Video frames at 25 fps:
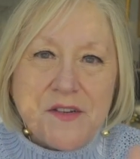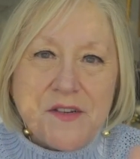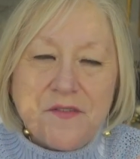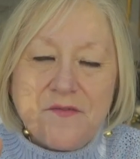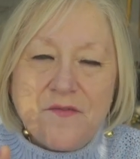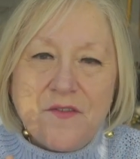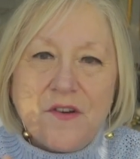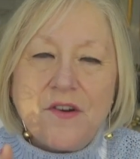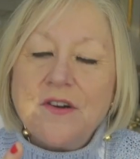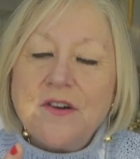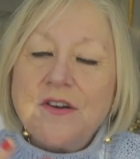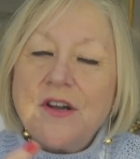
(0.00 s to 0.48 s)
of
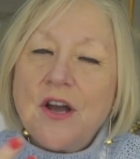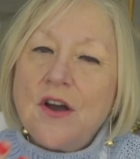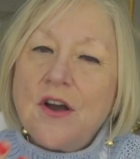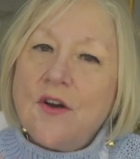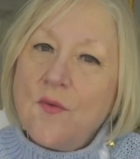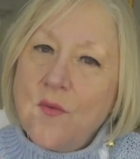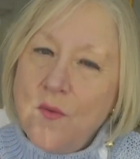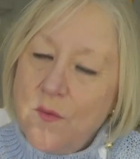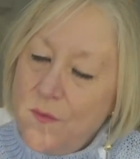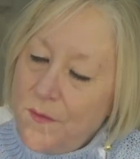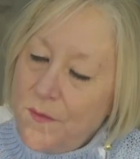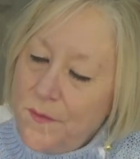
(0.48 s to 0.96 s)
Virgo.
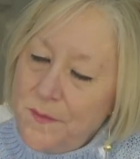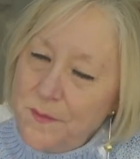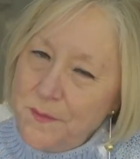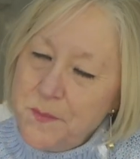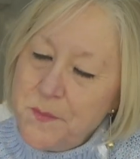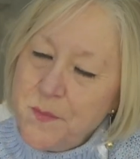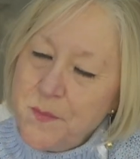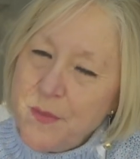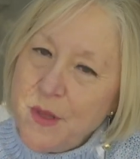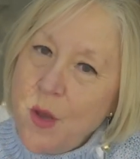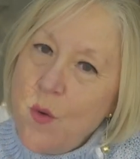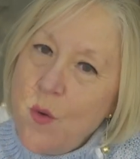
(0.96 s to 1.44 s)

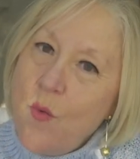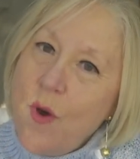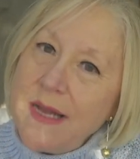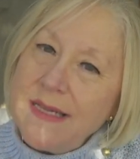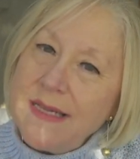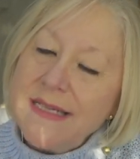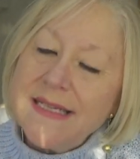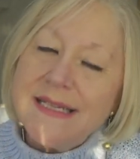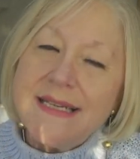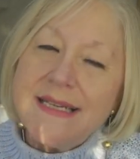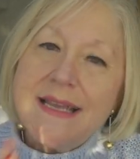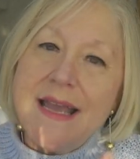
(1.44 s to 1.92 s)

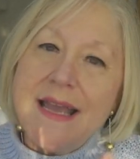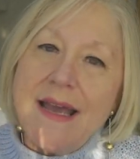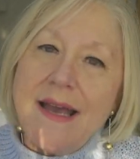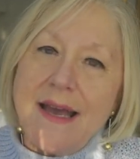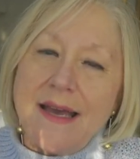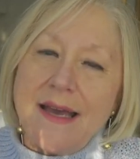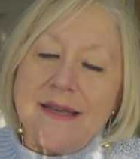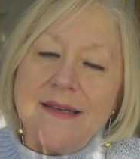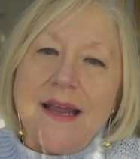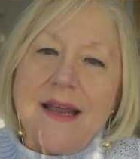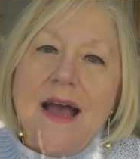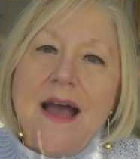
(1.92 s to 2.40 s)
Once
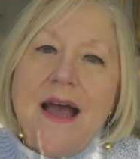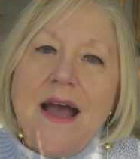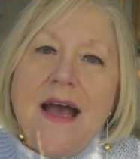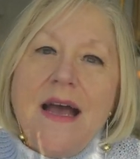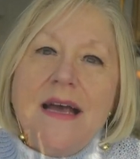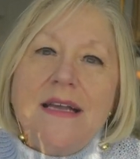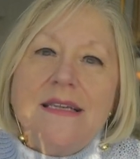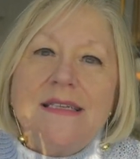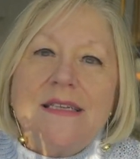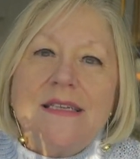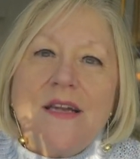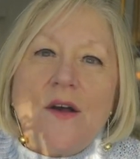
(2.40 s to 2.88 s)
again,
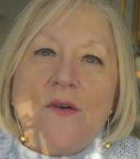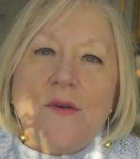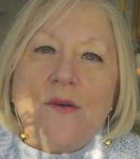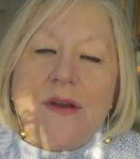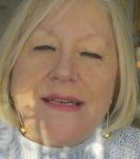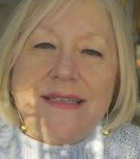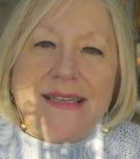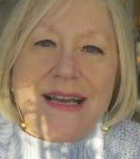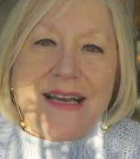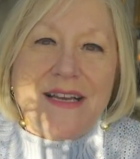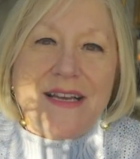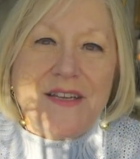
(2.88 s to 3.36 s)
so
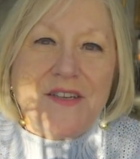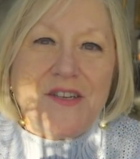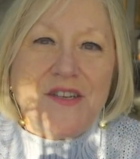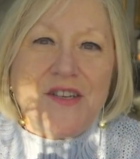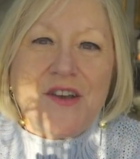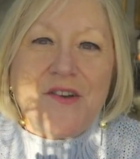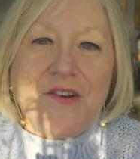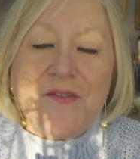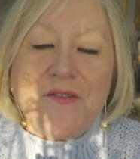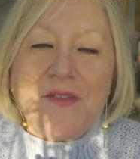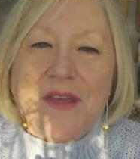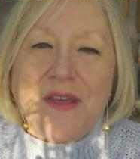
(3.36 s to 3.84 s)
it does
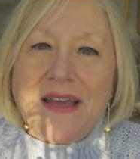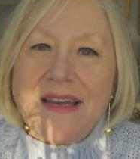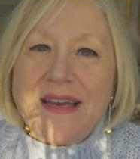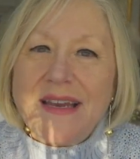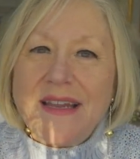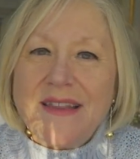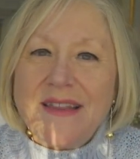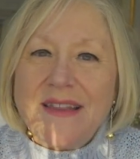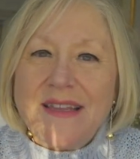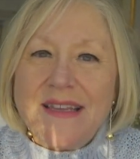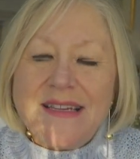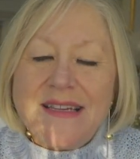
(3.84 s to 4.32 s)
show that
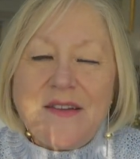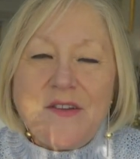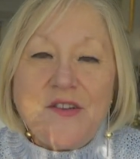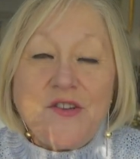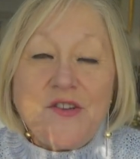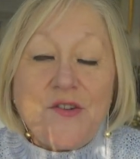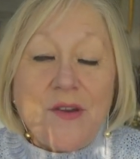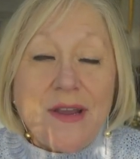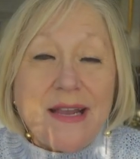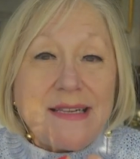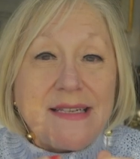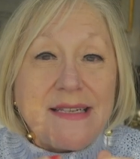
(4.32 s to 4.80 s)
the
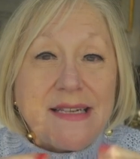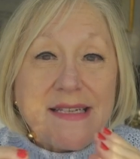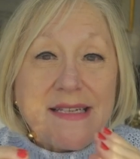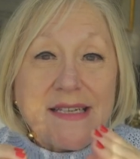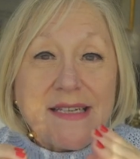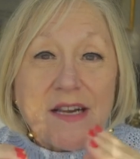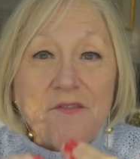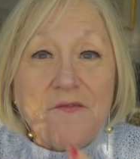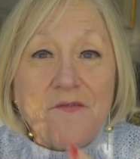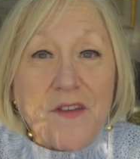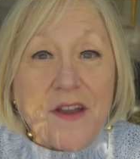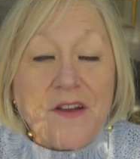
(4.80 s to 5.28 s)
transits
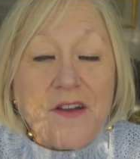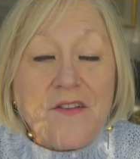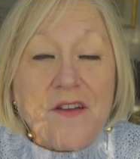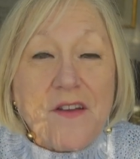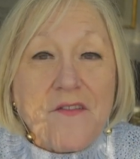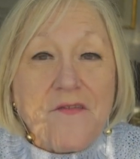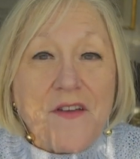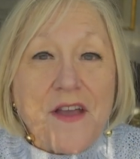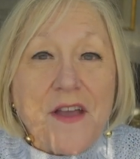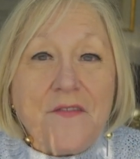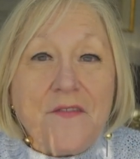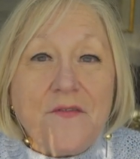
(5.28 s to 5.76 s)
are very
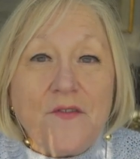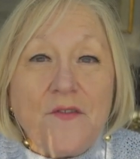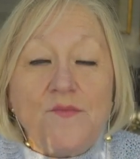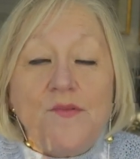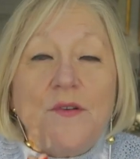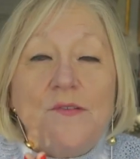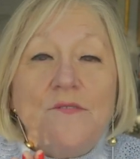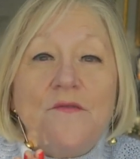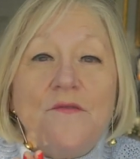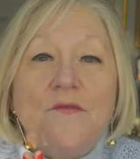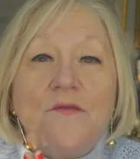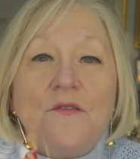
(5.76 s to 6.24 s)

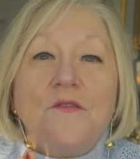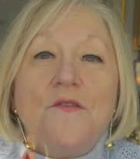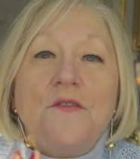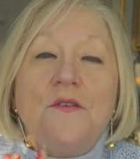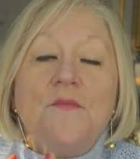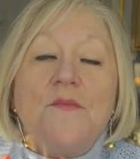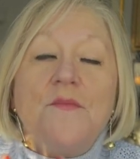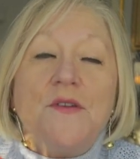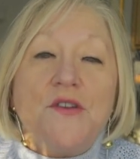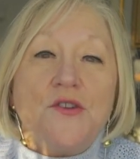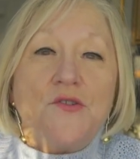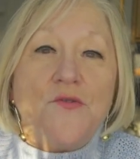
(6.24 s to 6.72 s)
favorable for the
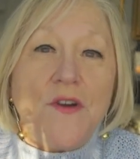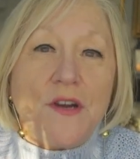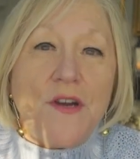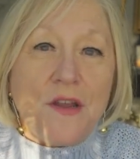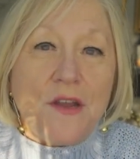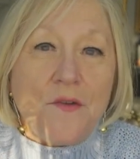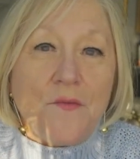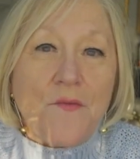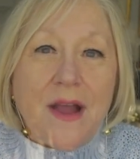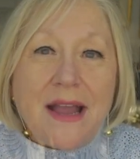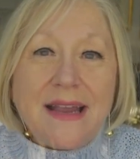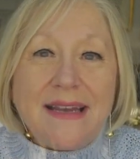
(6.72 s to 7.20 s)
majority
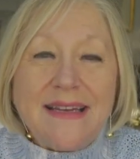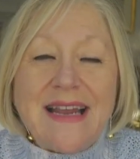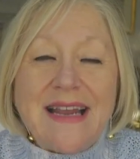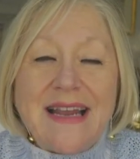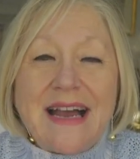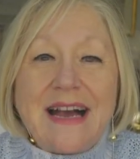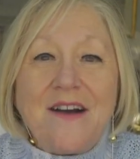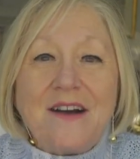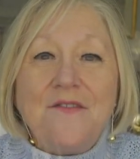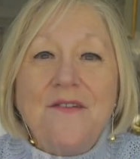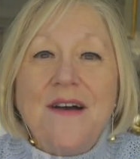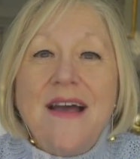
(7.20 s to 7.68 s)
right
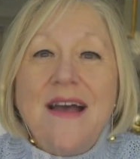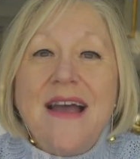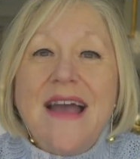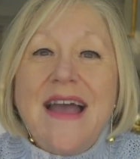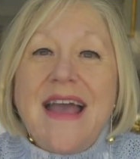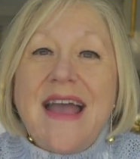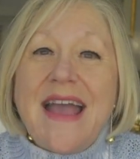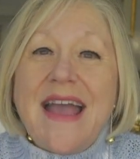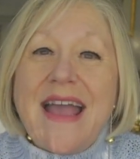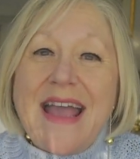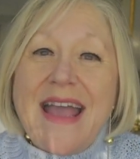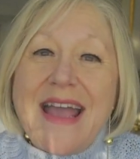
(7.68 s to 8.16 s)
now.
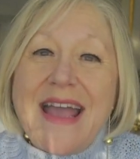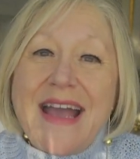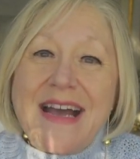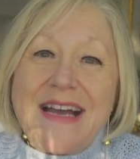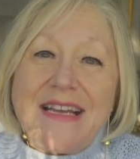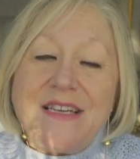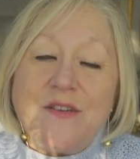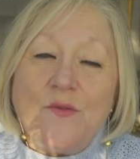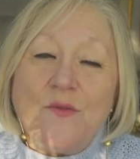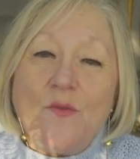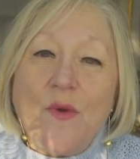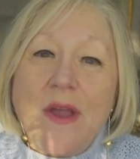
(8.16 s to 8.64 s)

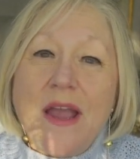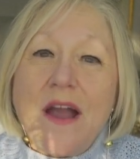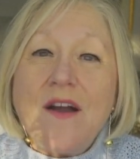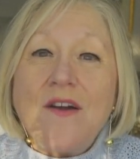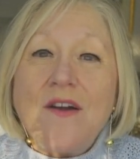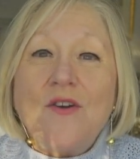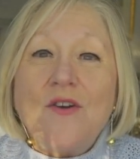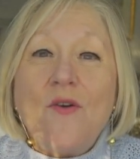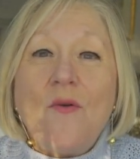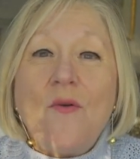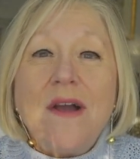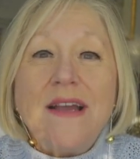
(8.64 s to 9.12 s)
And we are
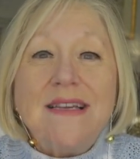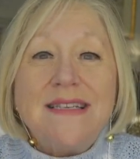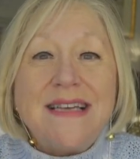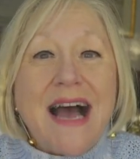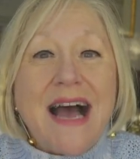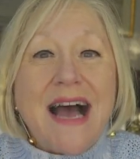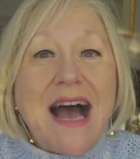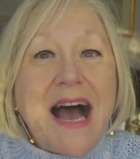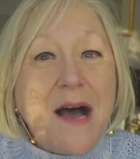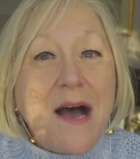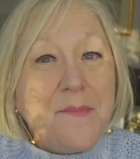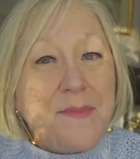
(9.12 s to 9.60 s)
going to
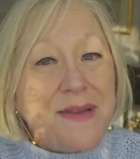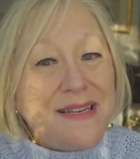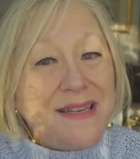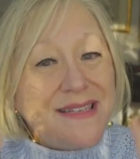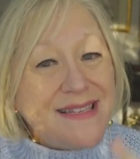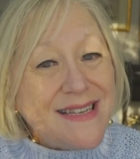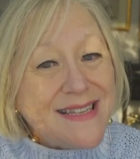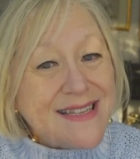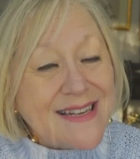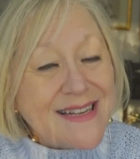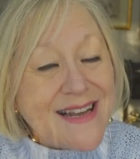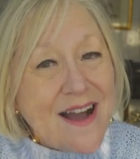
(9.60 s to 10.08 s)
hop
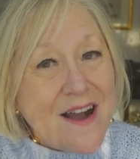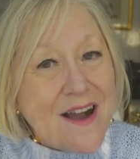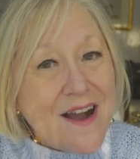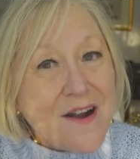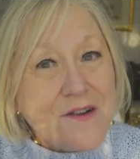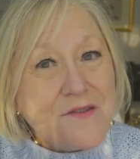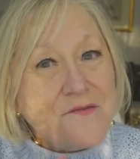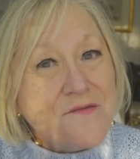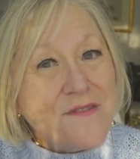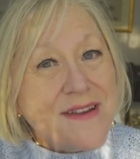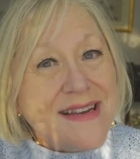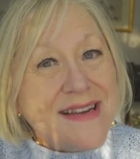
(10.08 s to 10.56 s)
into the
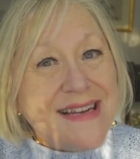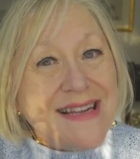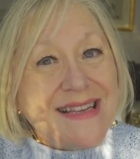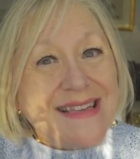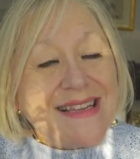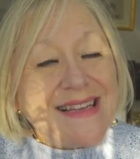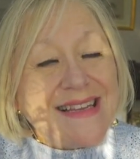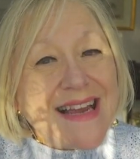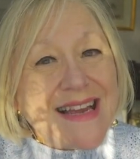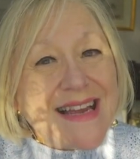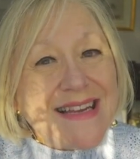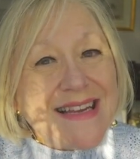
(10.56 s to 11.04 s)
card reading
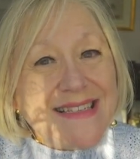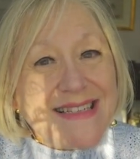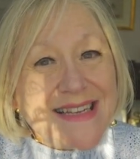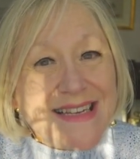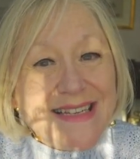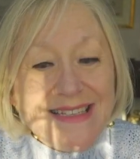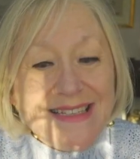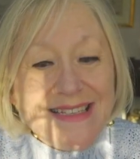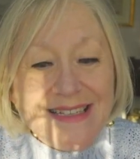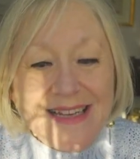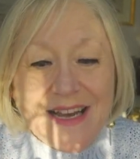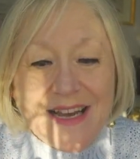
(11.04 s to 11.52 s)
that I
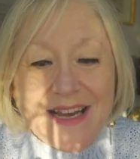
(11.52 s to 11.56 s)
did